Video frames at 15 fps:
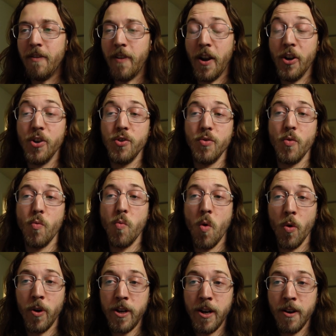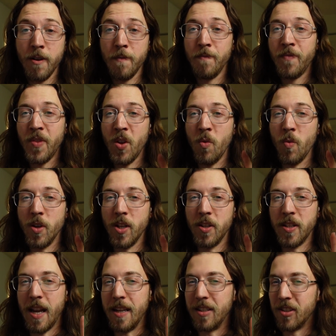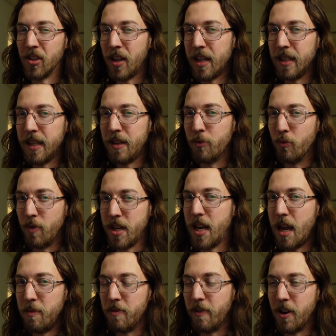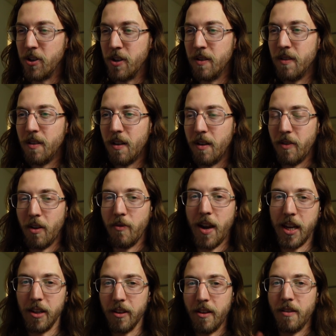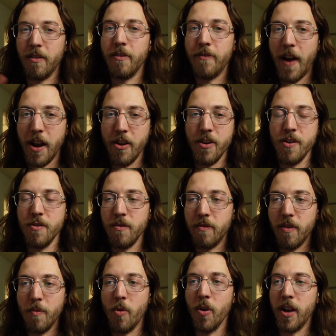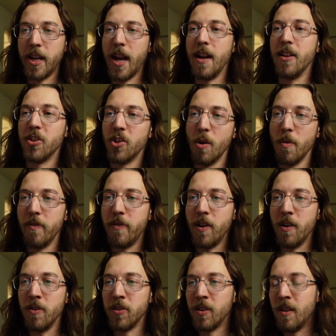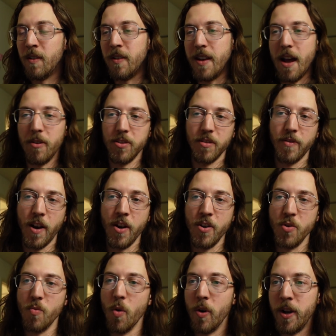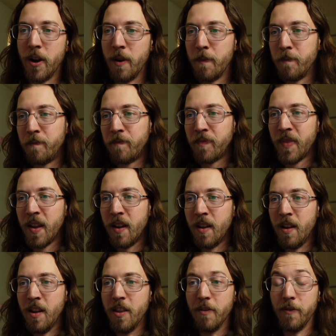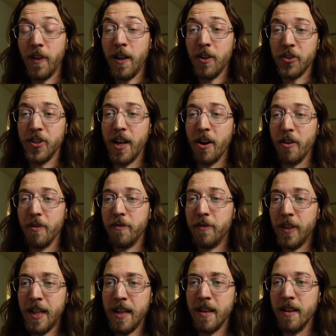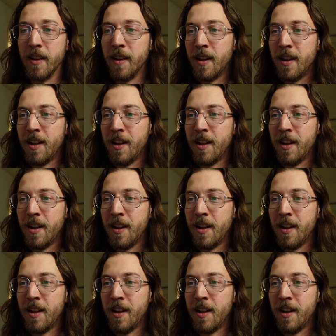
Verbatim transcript: Fire Newt Warrior, which is a slightly renamed version of our regular Fire Newt from Mordenkainen's Tome of Foes. Now it's the Fire Newt Warrior. The Flail Snail, the Flind,